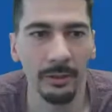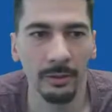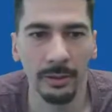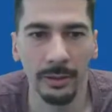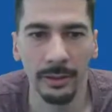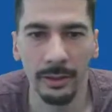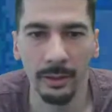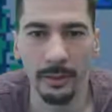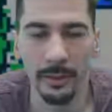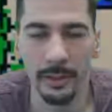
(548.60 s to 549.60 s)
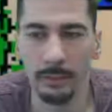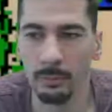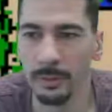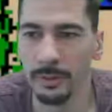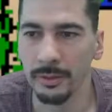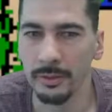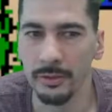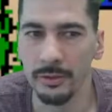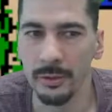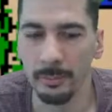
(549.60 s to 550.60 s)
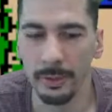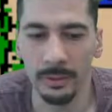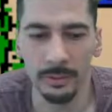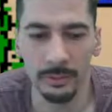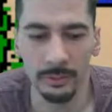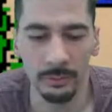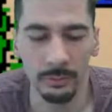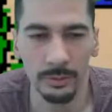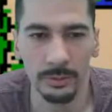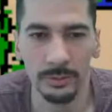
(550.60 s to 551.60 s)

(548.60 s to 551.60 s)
other little thing I want to jump into.